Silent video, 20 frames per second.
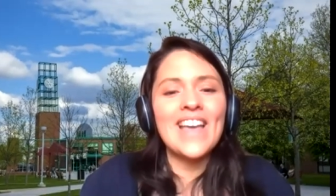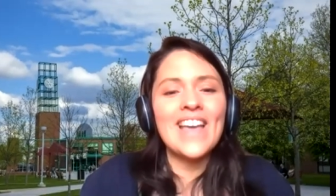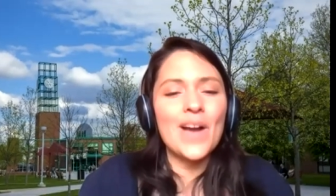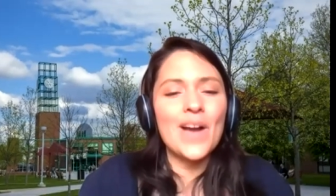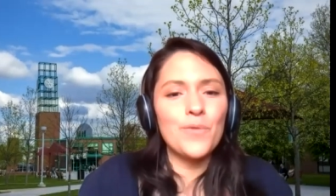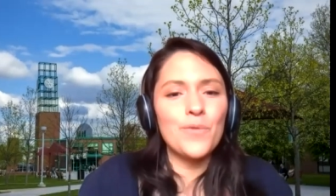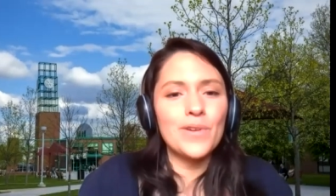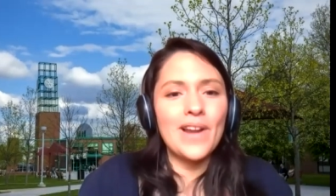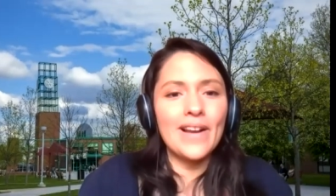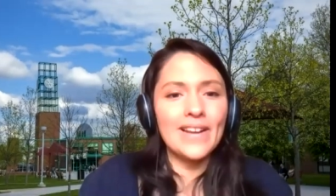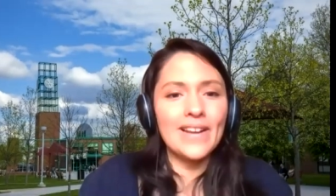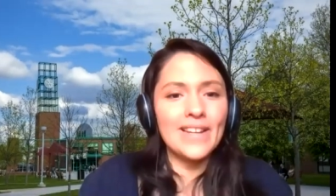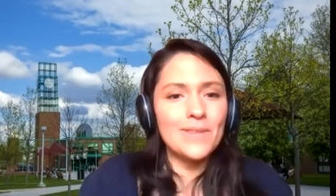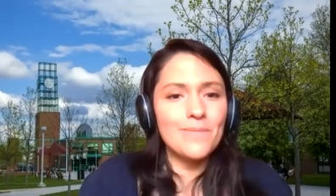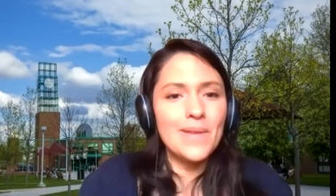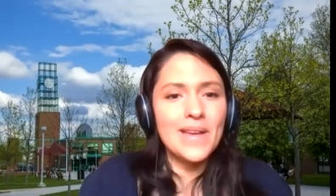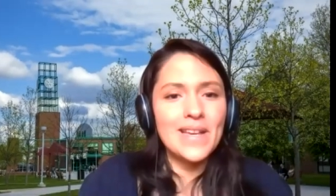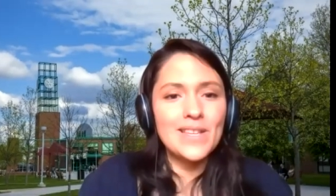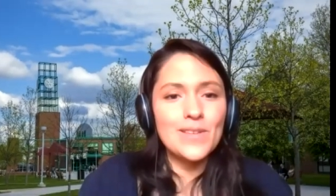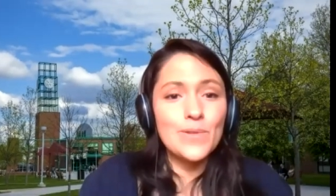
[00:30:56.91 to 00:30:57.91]
And we're not going to
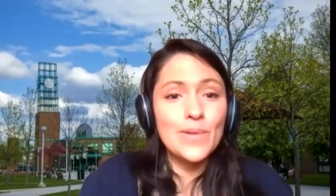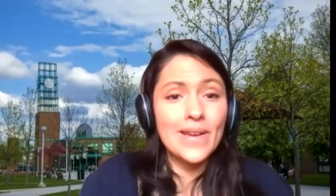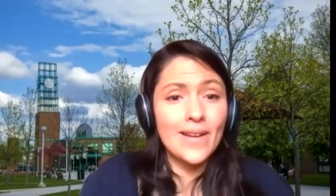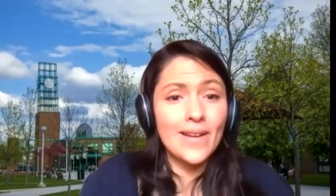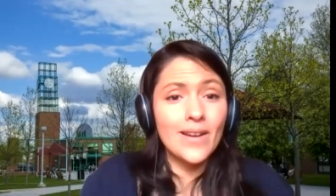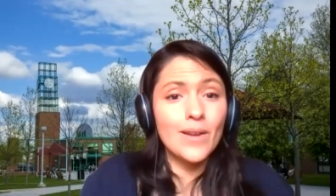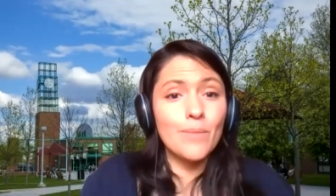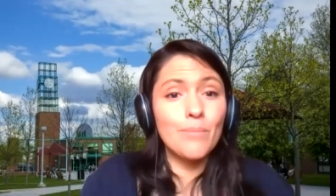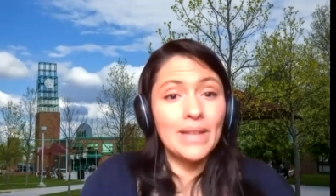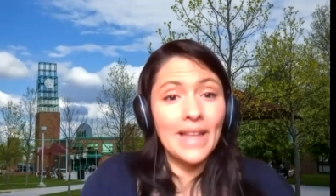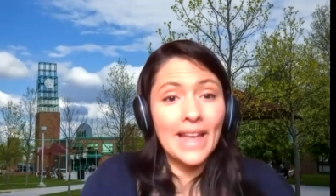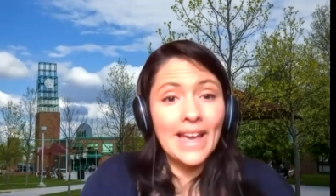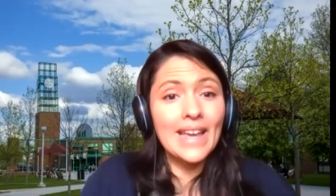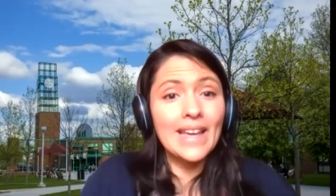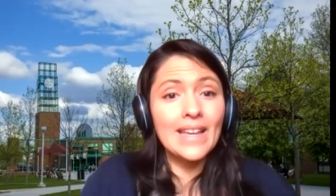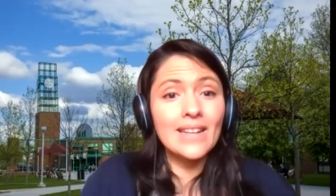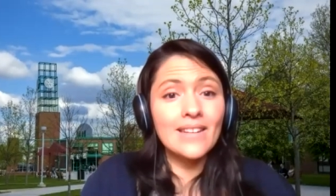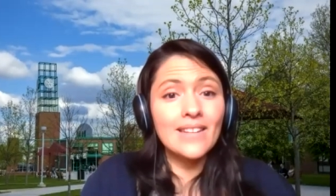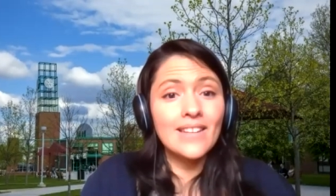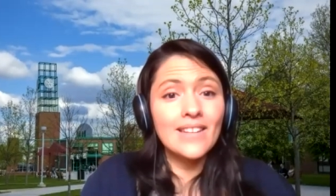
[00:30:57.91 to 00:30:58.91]
make you get on a
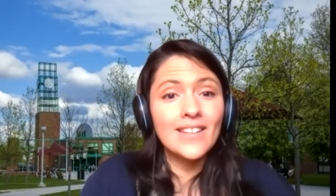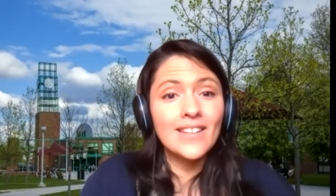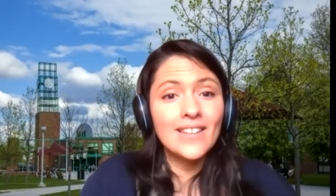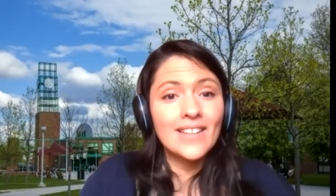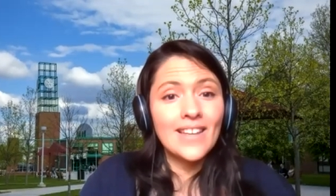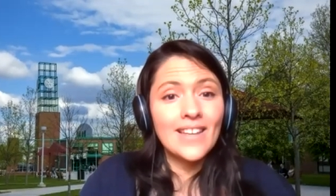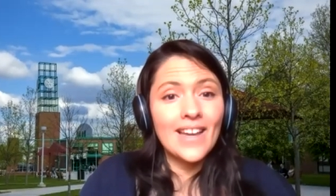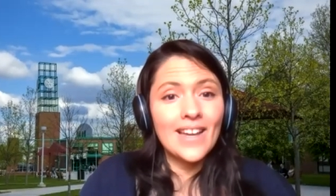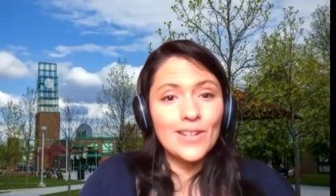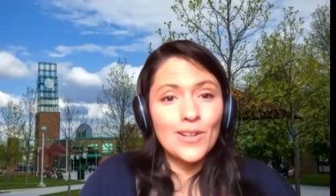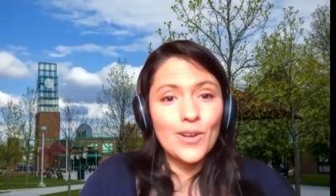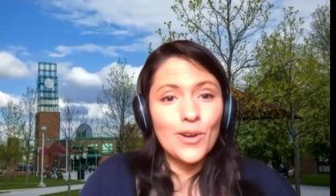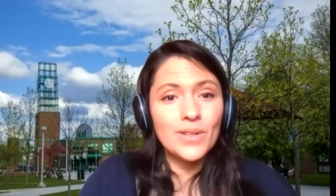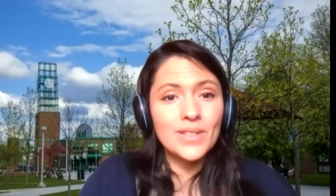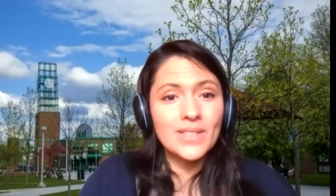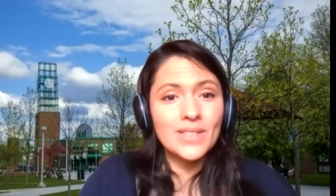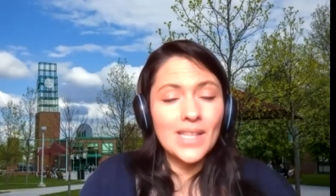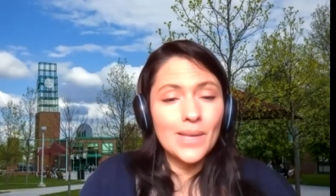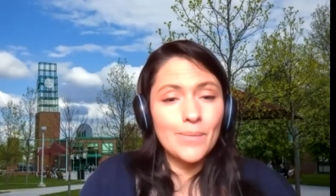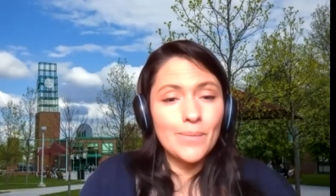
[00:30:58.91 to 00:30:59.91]
plane and go
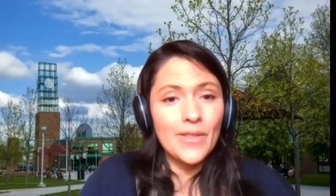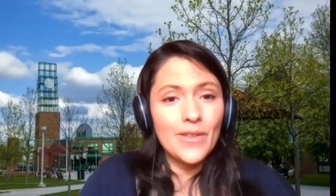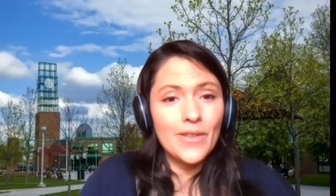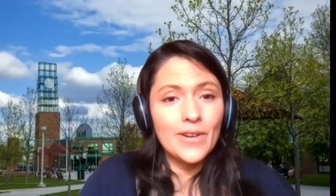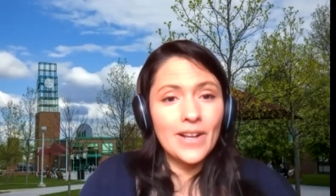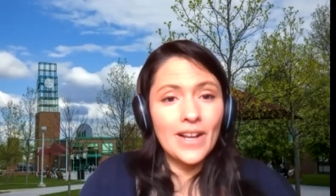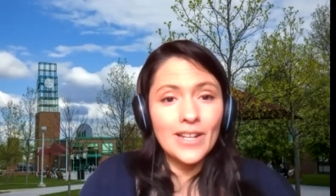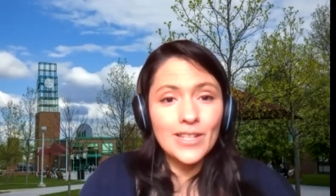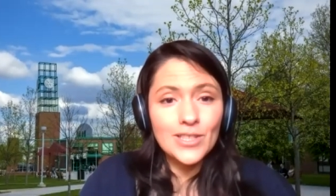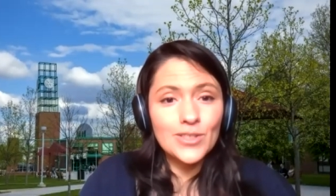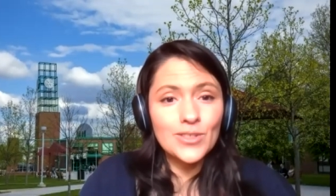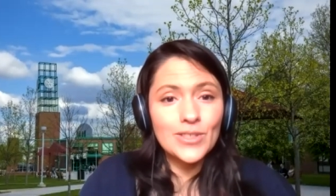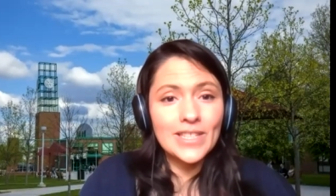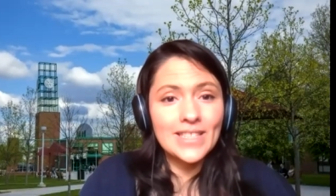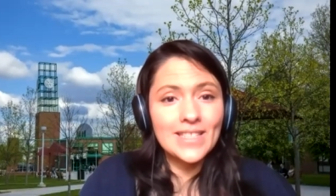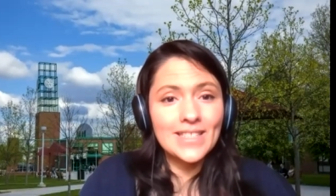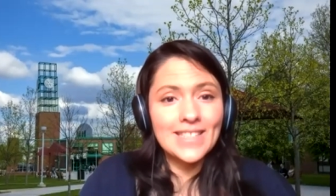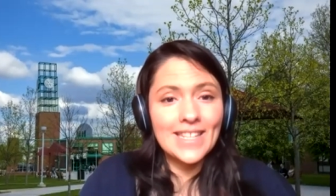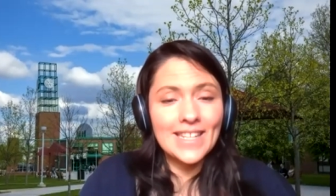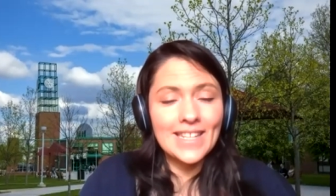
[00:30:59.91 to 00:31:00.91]
to some other
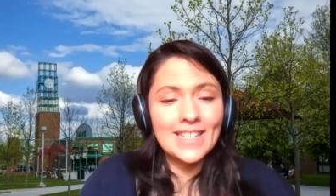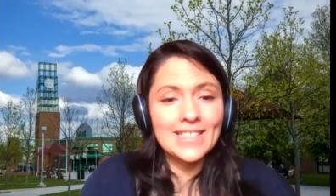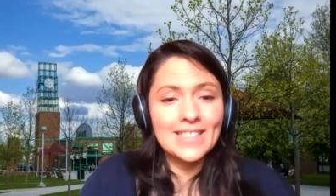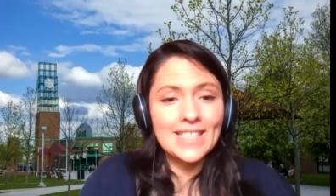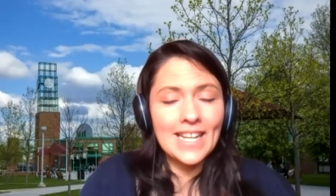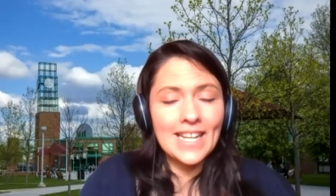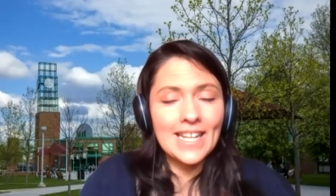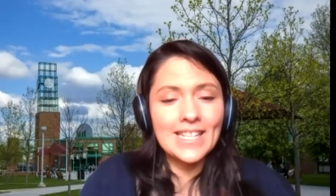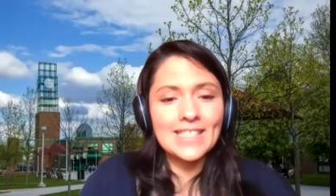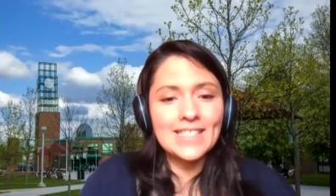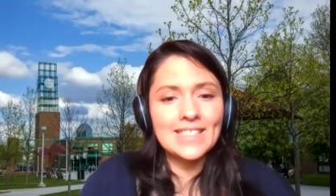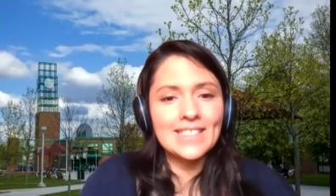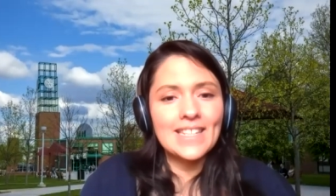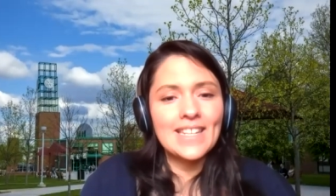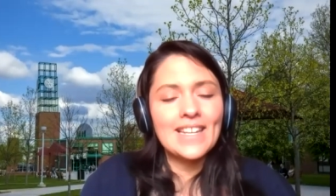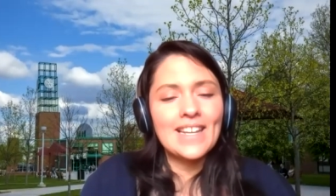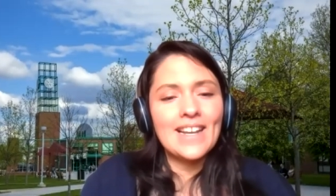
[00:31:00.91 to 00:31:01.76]
country to take a test.